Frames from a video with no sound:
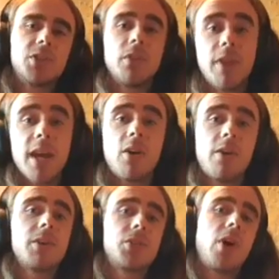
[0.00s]
So that
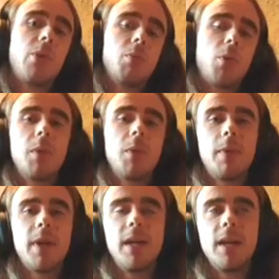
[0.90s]
kind of site would probably
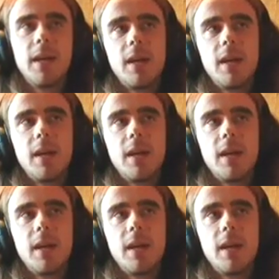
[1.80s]
be,